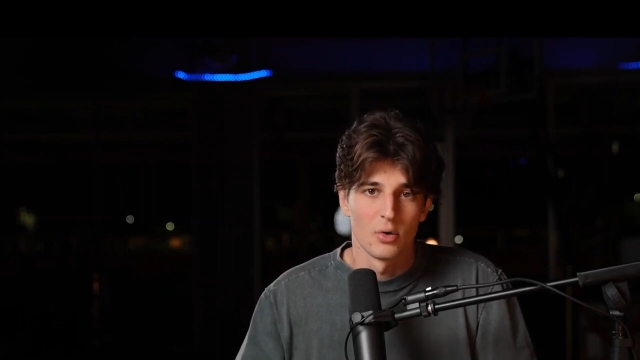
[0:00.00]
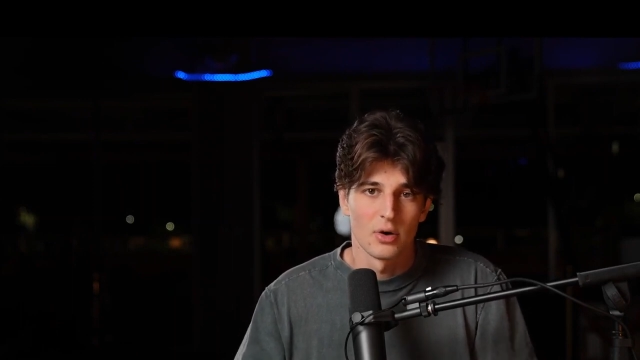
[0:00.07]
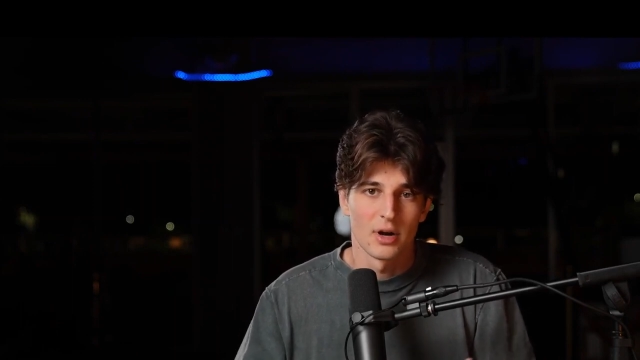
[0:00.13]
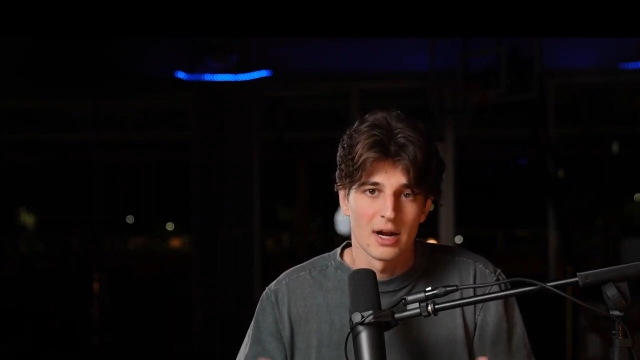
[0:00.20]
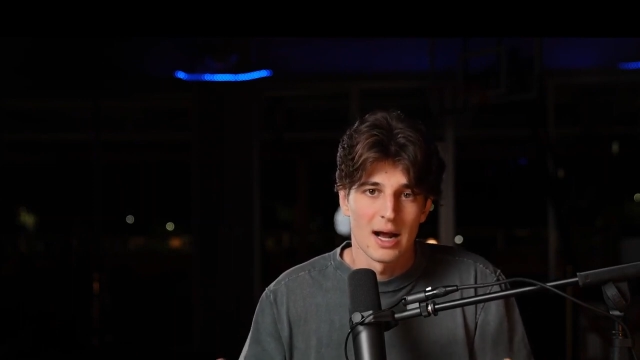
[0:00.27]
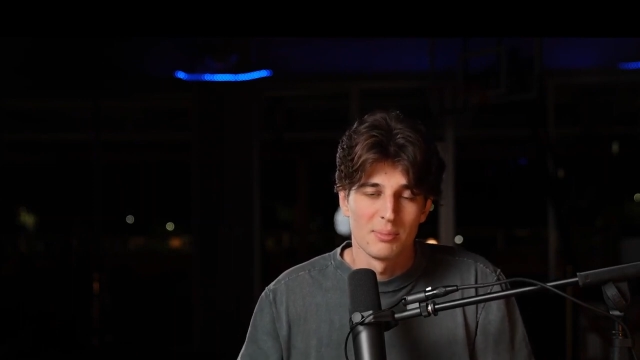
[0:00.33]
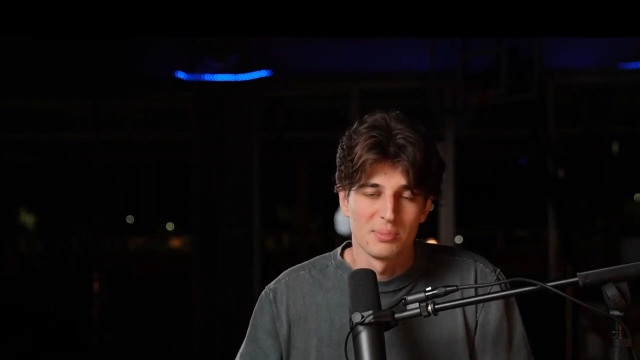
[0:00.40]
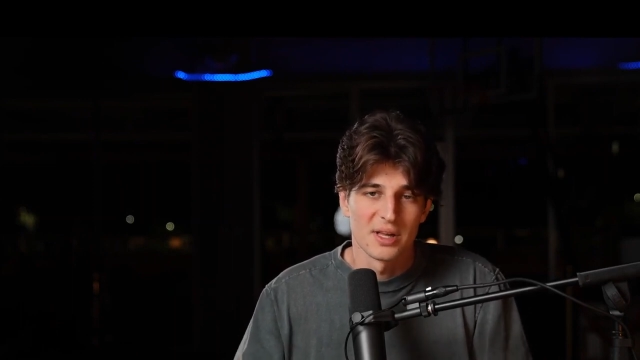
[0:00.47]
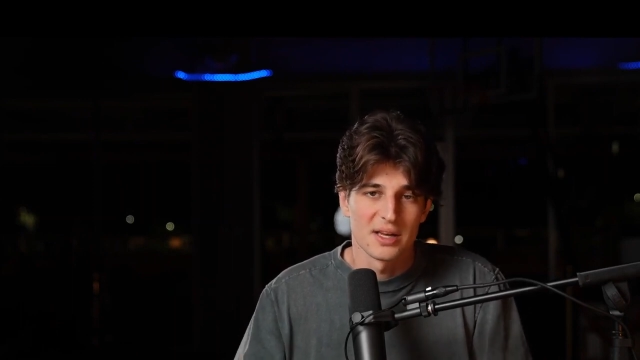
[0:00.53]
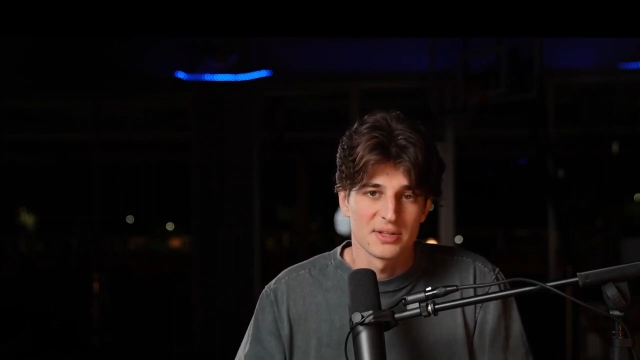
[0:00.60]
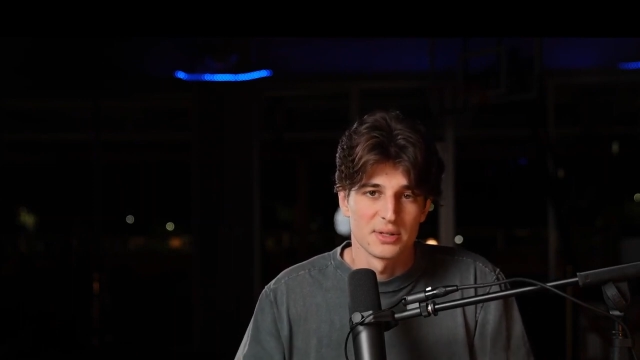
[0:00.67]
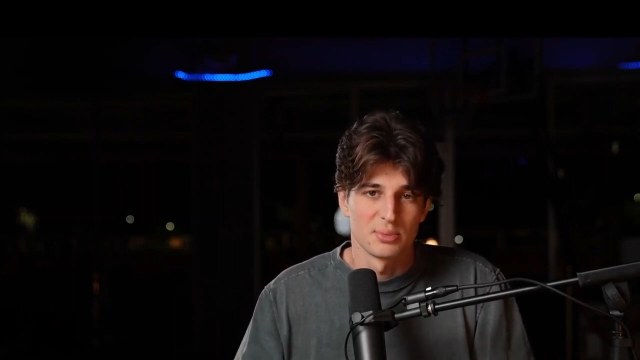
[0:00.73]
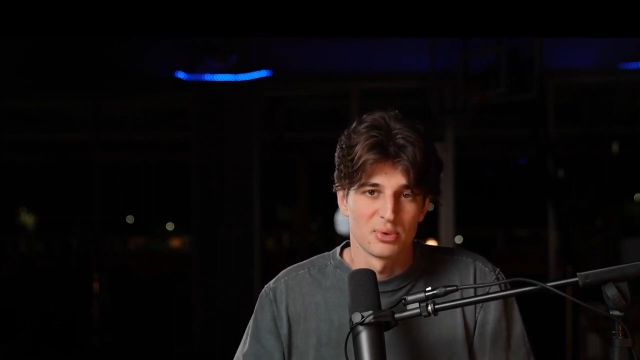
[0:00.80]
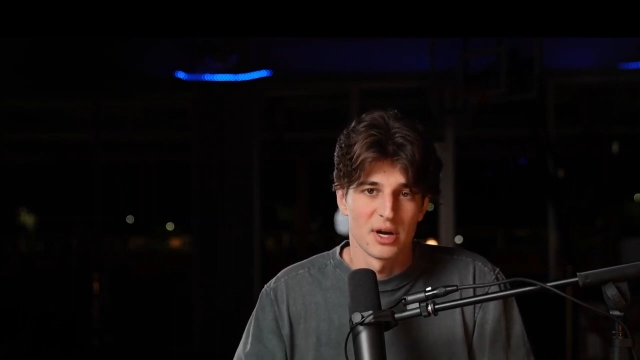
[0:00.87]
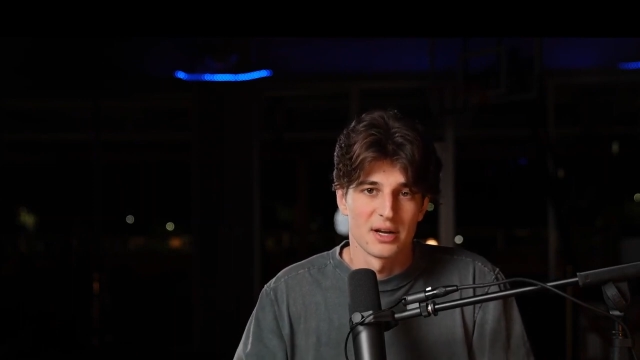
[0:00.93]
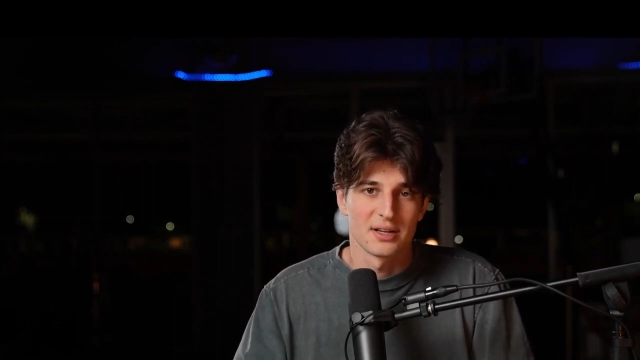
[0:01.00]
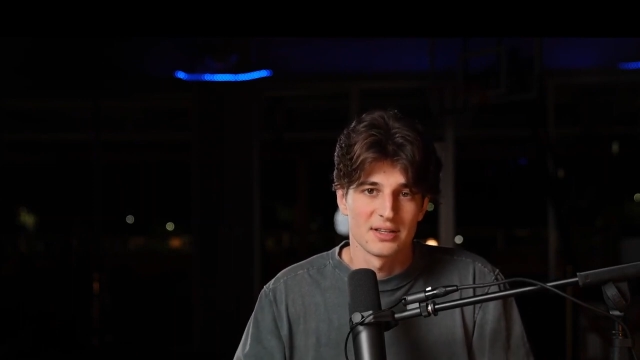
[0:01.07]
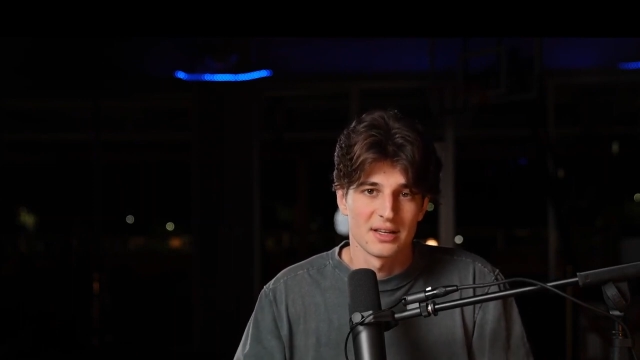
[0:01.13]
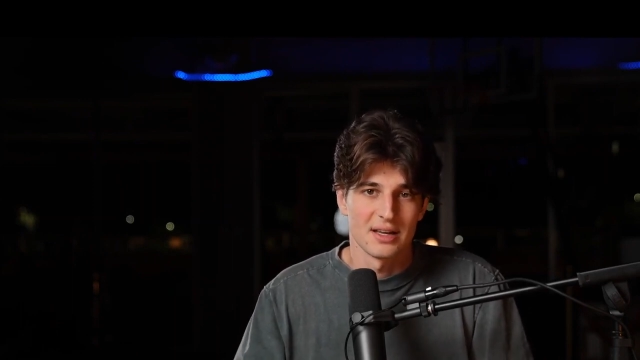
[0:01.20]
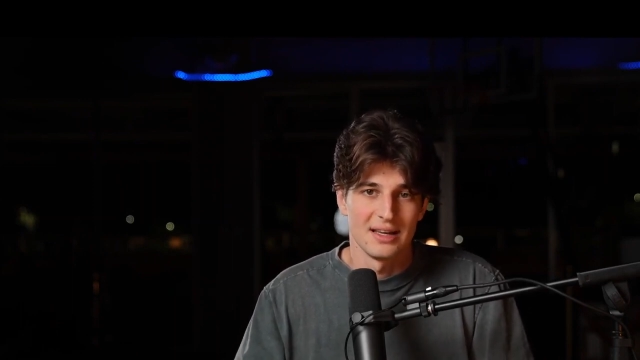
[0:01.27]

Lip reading: or complex the product